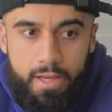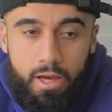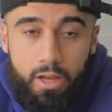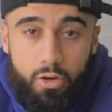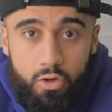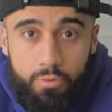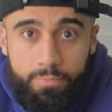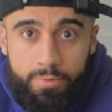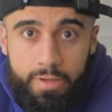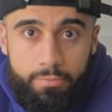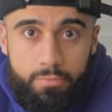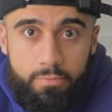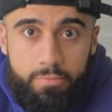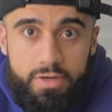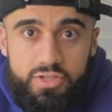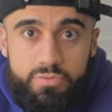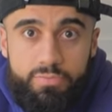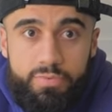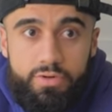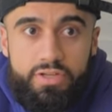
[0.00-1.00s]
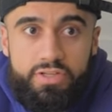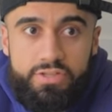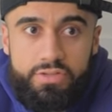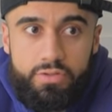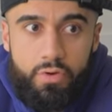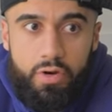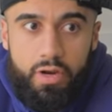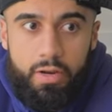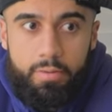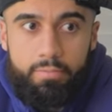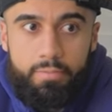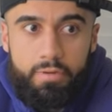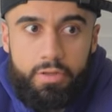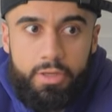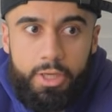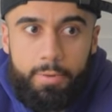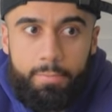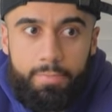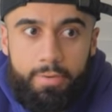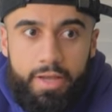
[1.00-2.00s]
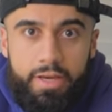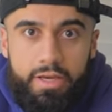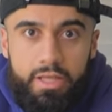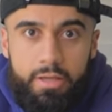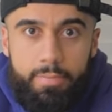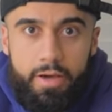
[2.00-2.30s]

A lot of people message me on Instagram complaining